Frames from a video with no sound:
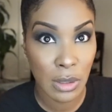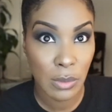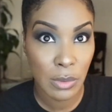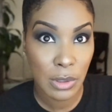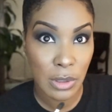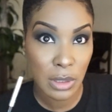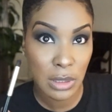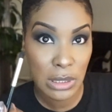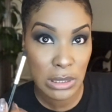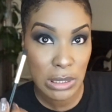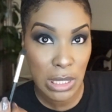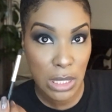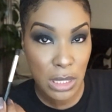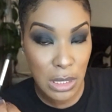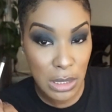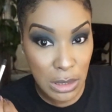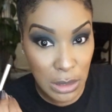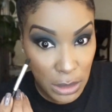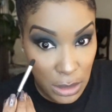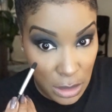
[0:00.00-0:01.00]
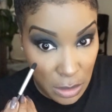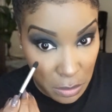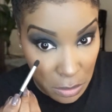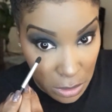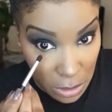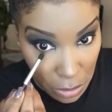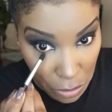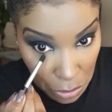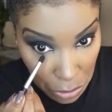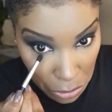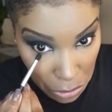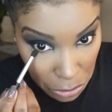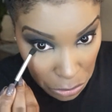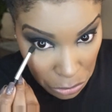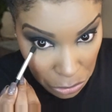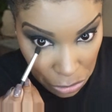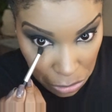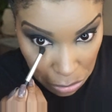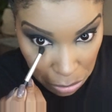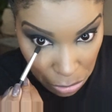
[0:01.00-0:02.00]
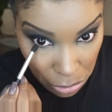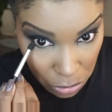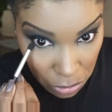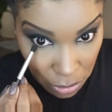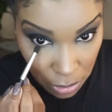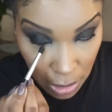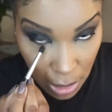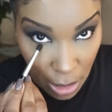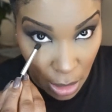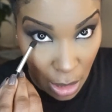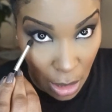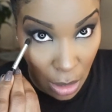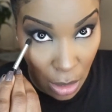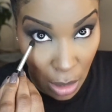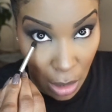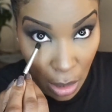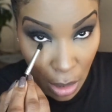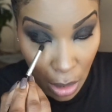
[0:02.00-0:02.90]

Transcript: We're going to take a clean one. I'm going to smoke that out.